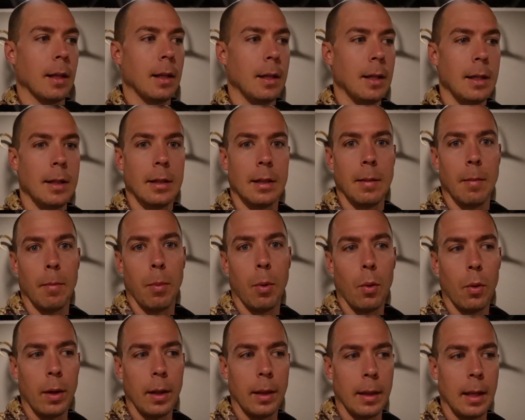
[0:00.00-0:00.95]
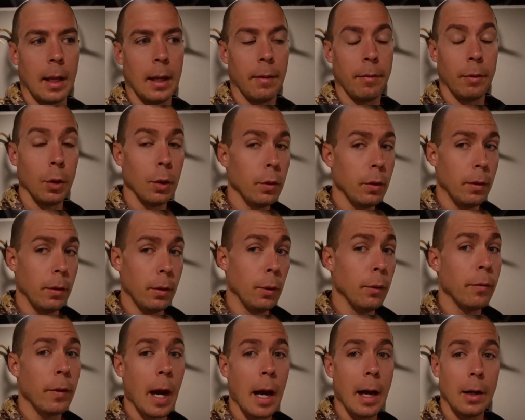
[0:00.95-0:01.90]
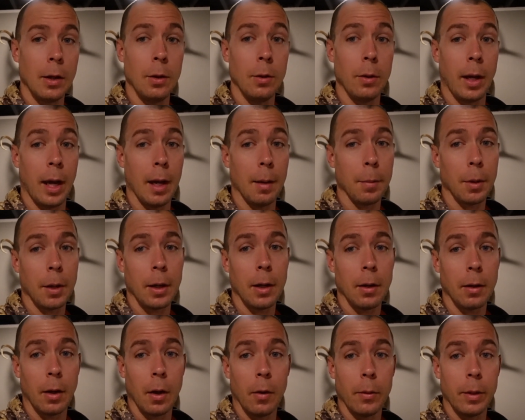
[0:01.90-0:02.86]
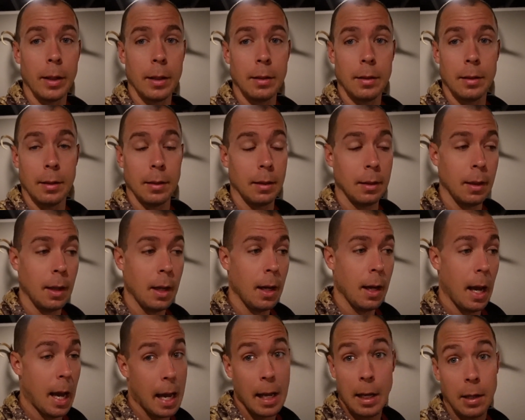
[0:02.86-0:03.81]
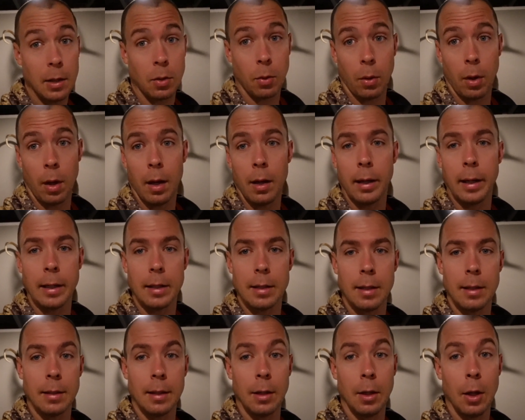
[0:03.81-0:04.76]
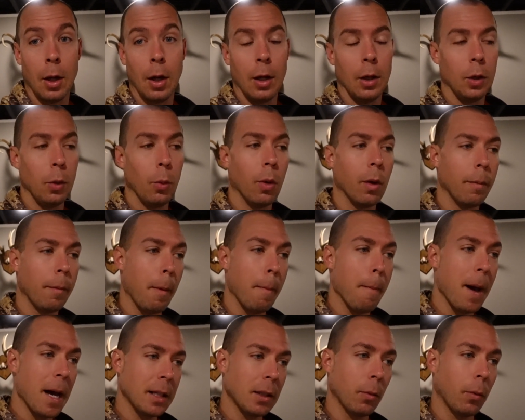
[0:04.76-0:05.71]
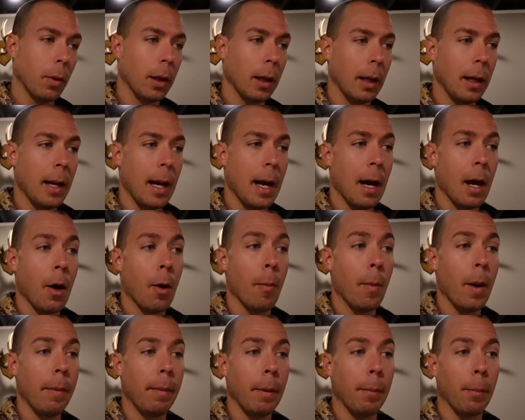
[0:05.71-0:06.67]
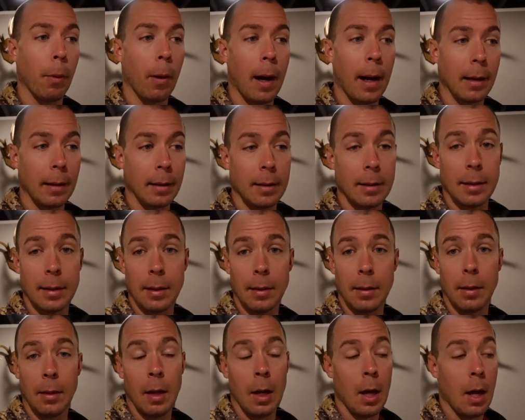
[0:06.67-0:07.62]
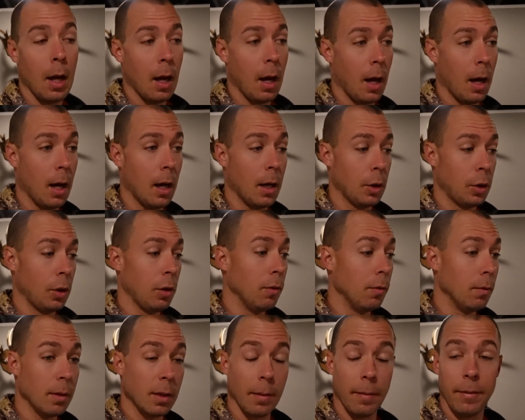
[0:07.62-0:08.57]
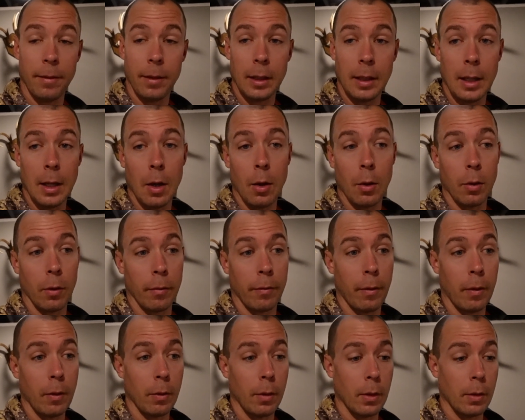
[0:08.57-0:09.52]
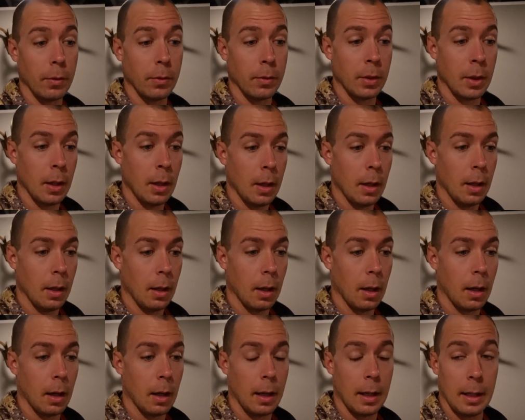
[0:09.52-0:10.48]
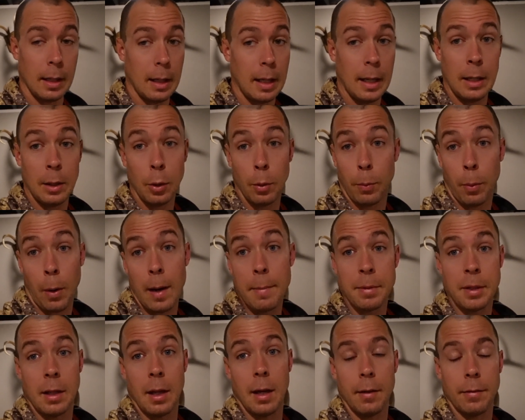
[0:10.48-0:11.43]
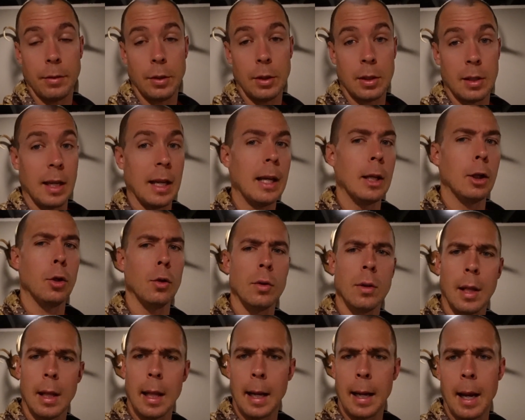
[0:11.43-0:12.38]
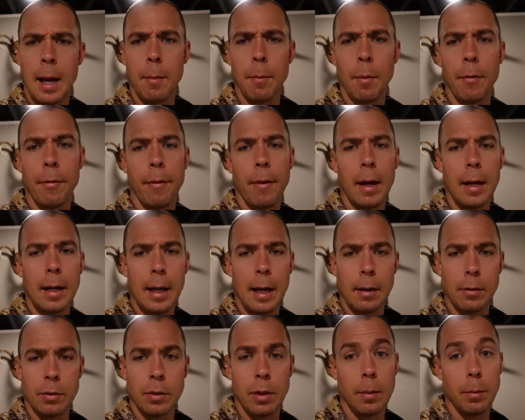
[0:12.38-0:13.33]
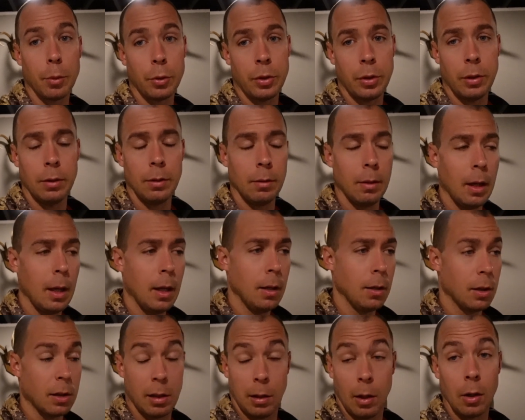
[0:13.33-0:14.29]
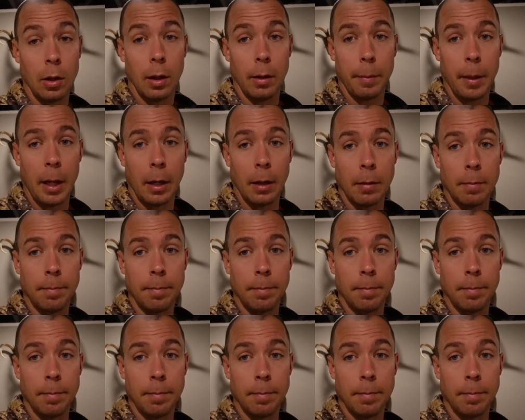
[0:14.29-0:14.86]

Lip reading: a decent point that if you've got new camera gear going into any sort of hunting season, you want to be messing with it now, maybe practicing, shooting some video or photos in your prep stuff, just to get used to that camera, find out, troubleshoot, just learn it better.